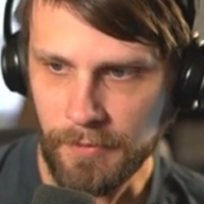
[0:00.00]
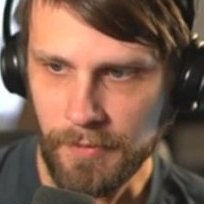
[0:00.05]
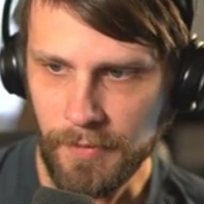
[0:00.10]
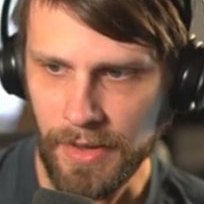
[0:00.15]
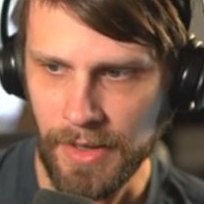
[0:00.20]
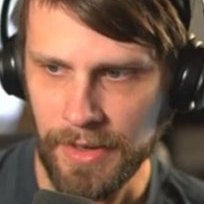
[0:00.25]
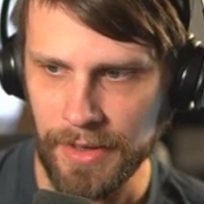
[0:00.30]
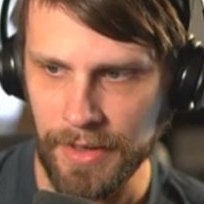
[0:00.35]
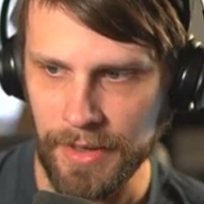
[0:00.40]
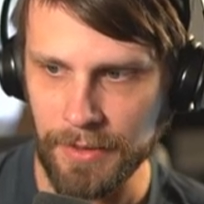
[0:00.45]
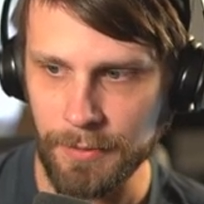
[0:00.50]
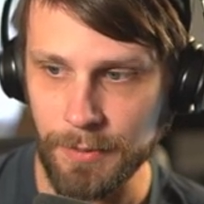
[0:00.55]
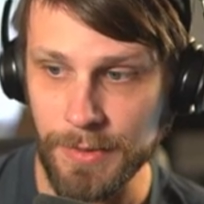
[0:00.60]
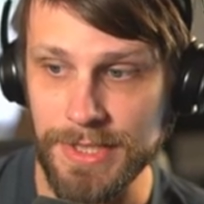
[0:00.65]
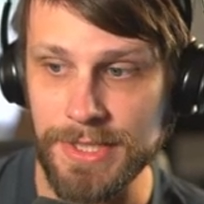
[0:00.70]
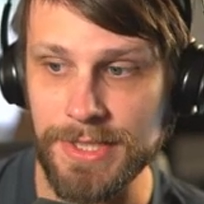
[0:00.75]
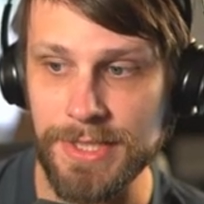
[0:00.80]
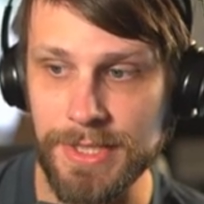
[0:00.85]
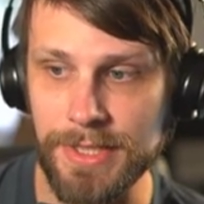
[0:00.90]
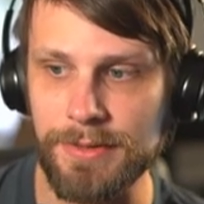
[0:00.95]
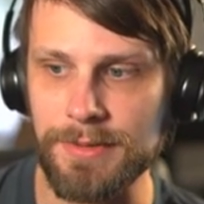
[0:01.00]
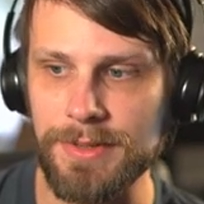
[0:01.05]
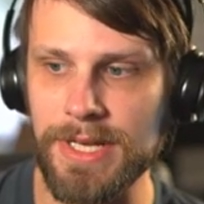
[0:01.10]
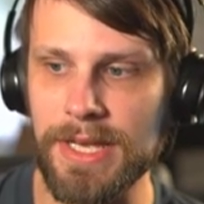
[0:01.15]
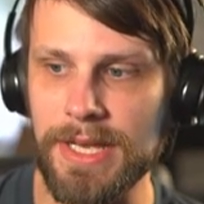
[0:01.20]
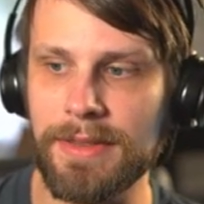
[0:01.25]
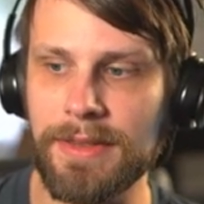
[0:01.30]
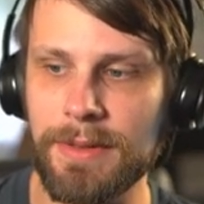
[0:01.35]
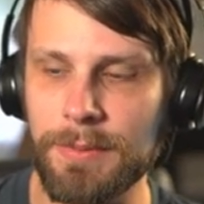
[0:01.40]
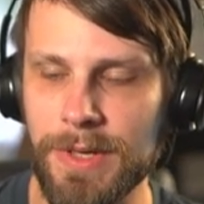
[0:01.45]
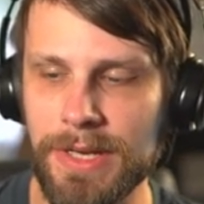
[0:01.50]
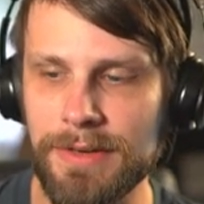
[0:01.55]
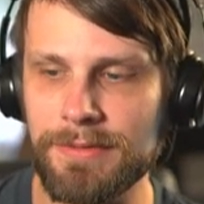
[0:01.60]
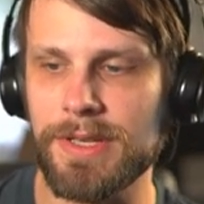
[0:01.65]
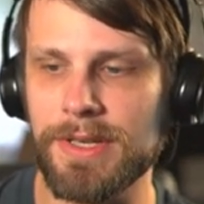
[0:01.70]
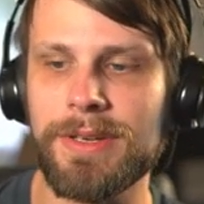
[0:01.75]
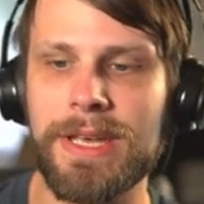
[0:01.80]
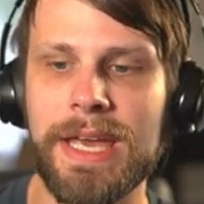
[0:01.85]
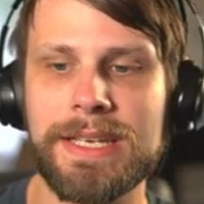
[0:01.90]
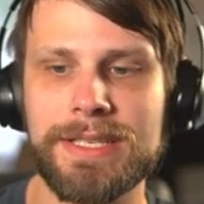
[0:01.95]
Uh, which is huge. And then whenever
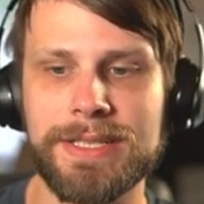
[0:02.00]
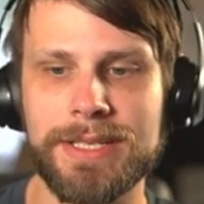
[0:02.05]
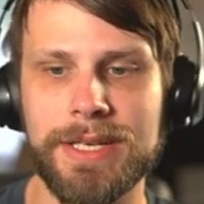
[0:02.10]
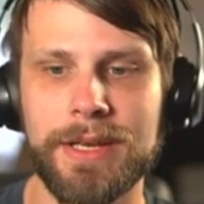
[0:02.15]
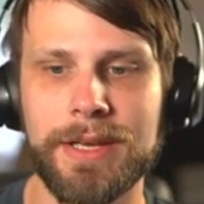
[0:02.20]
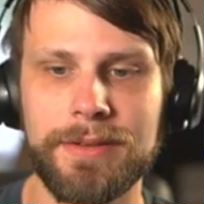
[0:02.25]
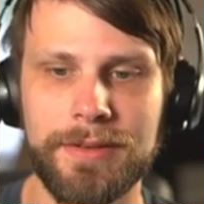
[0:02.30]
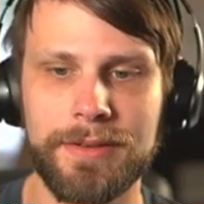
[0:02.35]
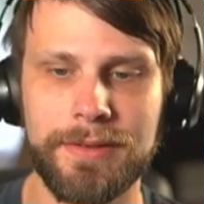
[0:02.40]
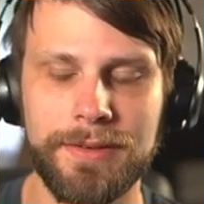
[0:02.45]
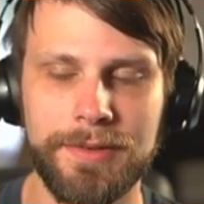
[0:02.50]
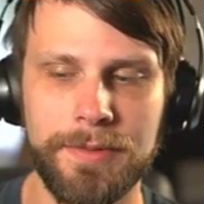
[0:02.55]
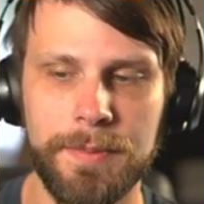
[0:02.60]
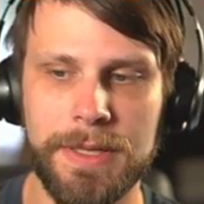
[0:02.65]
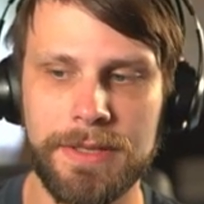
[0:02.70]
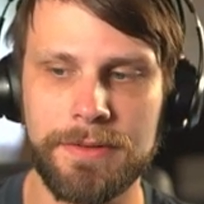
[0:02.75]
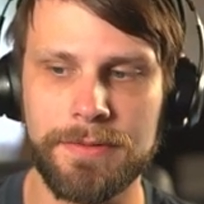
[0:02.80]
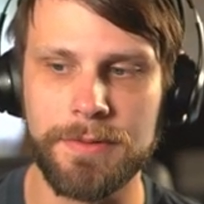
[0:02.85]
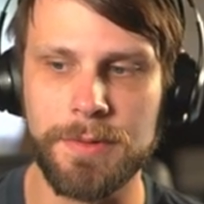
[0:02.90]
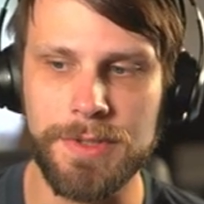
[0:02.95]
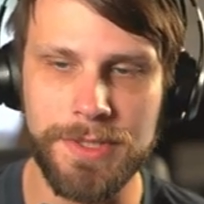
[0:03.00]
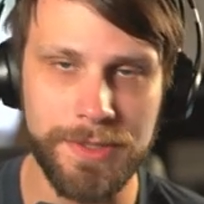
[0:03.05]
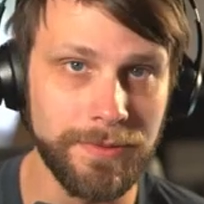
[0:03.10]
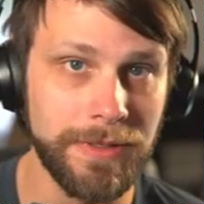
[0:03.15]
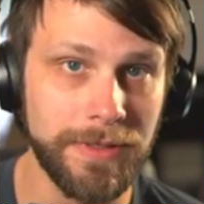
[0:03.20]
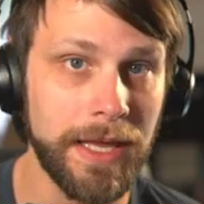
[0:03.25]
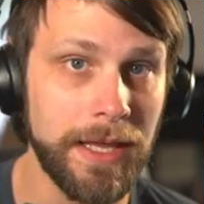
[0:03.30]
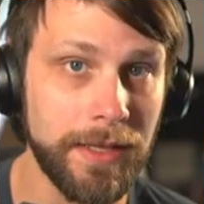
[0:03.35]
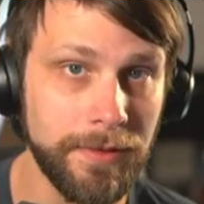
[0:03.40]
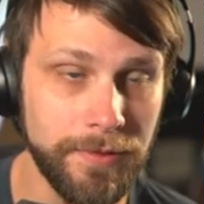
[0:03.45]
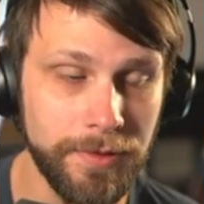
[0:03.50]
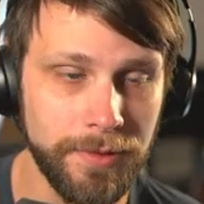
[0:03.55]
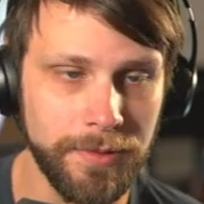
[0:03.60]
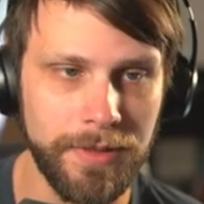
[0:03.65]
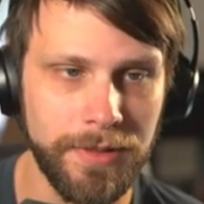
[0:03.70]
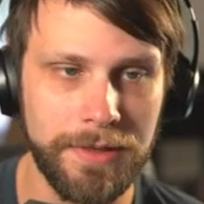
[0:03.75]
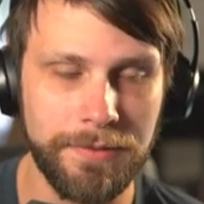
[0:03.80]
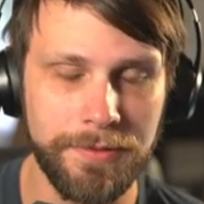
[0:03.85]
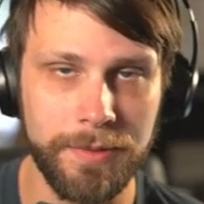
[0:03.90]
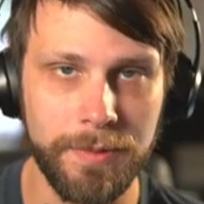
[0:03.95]
you cast a colorless spell, of course, you gain two
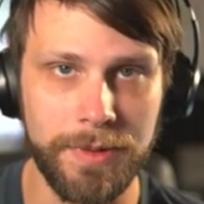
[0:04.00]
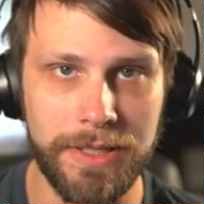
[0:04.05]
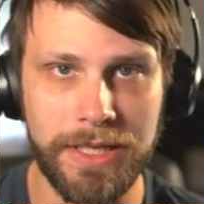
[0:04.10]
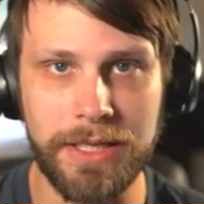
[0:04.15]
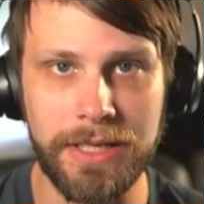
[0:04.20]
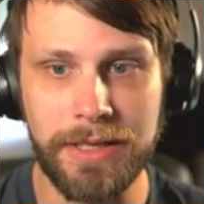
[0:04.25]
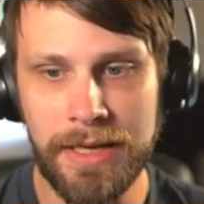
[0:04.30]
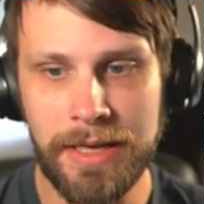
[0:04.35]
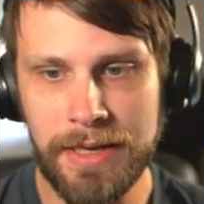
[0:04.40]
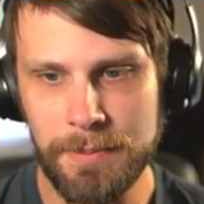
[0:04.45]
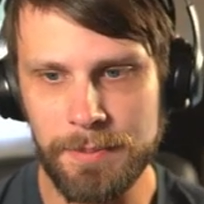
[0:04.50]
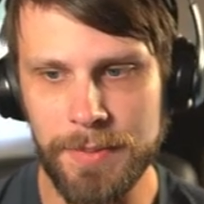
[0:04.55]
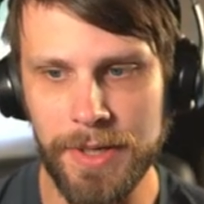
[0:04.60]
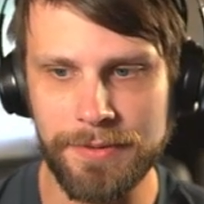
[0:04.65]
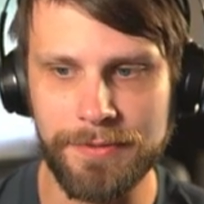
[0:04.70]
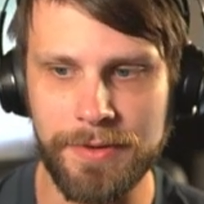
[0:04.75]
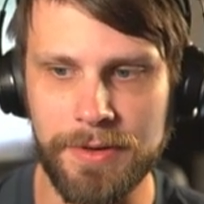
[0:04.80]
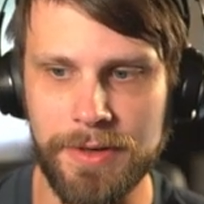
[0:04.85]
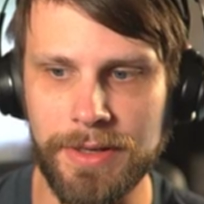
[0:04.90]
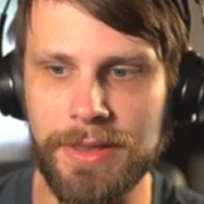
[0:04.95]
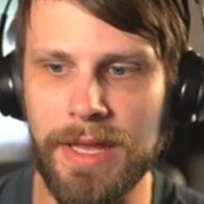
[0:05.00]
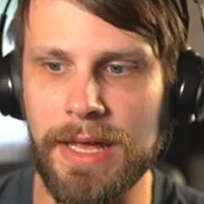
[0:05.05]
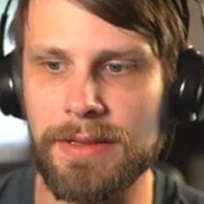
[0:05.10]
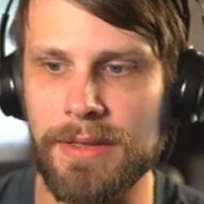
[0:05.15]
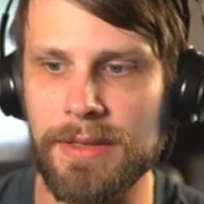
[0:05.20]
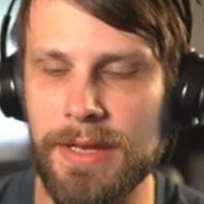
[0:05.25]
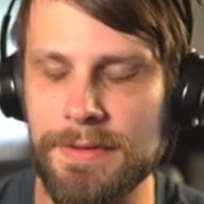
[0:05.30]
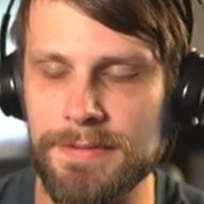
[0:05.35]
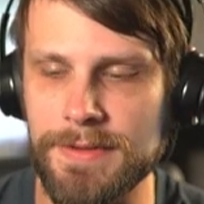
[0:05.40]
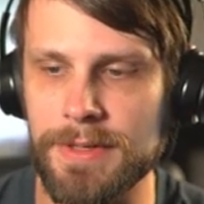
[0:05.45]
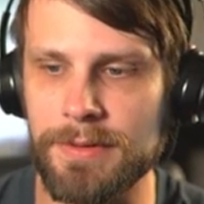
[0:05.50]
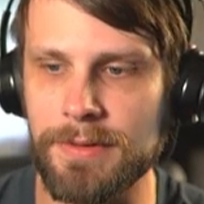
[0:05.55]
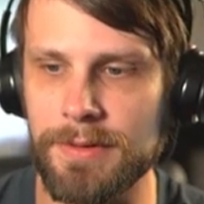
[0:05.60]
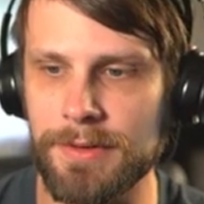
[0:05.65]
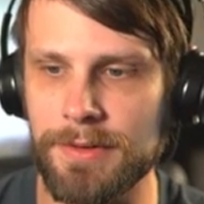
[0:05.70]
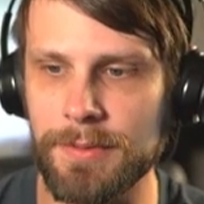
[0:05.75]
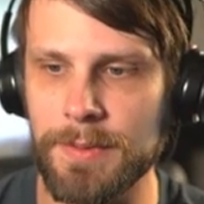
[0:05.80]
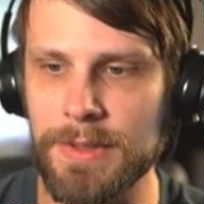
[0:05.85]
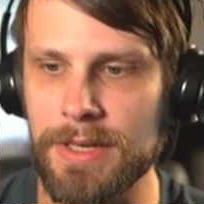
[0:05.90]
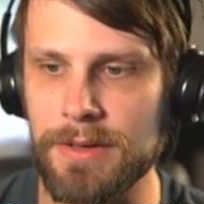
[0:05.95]
life. So again, buffering that life total
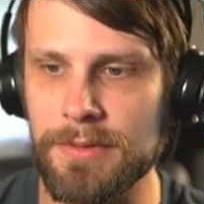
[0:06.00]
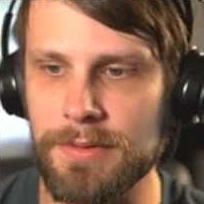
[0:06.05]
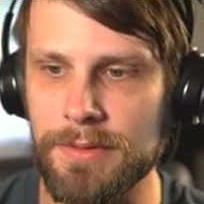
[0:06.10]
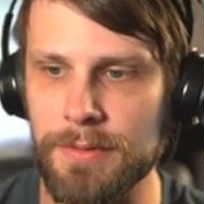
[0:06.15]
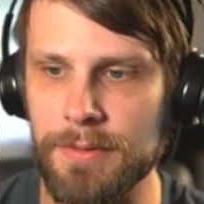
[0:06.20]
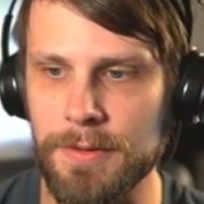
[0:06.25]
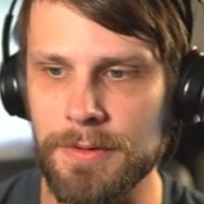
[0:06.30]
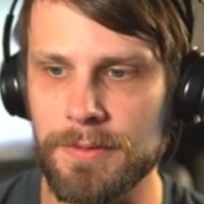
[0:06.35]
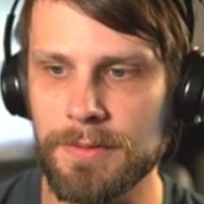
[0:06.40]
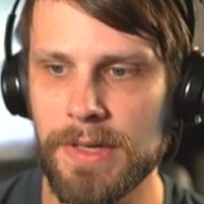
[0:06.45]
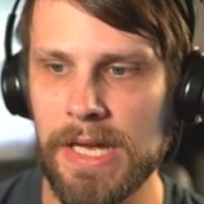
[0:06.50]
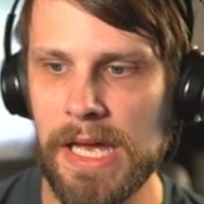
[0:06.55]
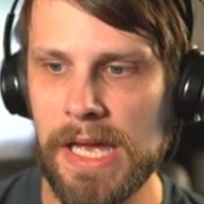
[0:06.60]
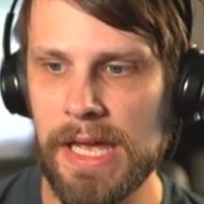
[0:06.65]
as we go through.